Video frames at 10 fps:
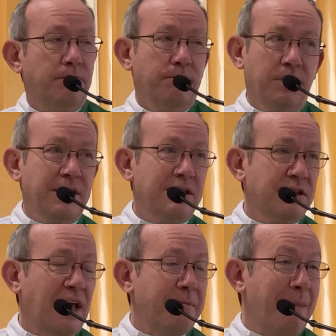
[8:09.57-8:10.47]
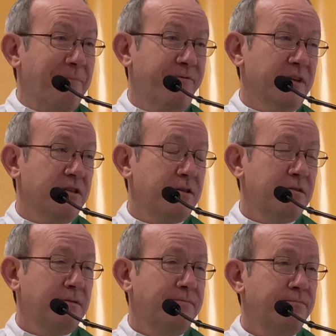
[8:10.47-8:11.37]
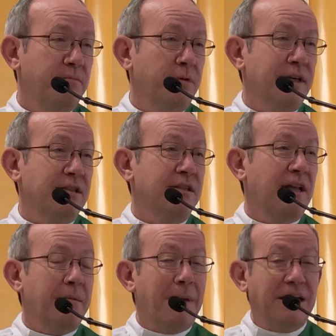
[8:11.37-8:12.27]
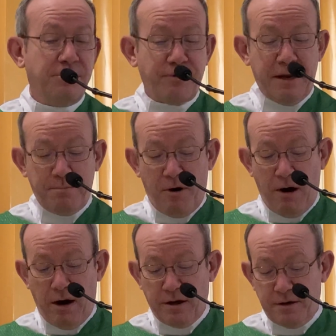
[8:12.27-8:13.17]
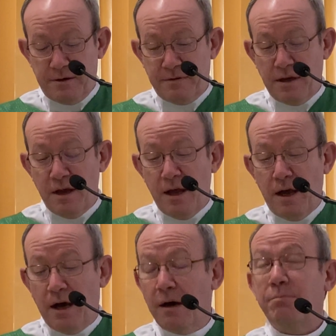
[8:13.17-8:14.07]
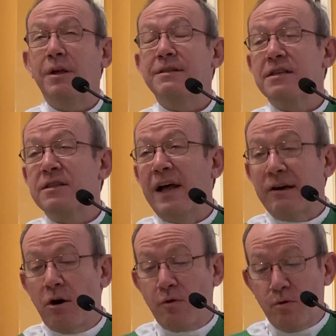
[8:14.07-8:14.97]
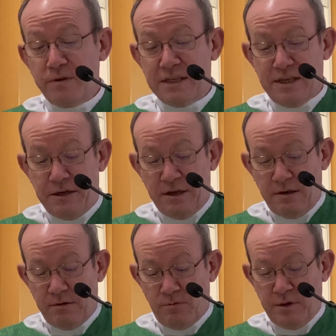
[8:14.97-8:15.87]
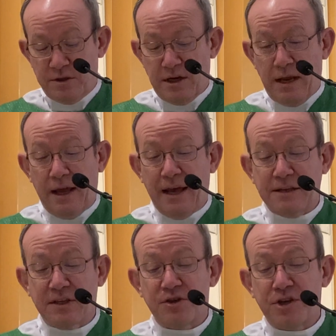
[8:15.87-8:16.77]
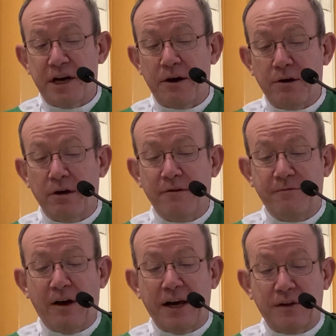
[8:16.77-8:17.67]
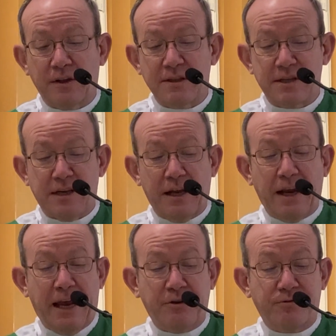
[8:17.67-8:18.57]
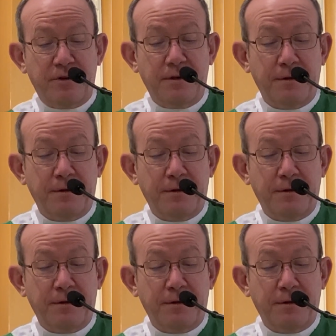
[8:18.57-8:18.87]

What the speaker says: Places like Memphis, places like Monterey Park, places like our own city, which has its share of violence and hatred.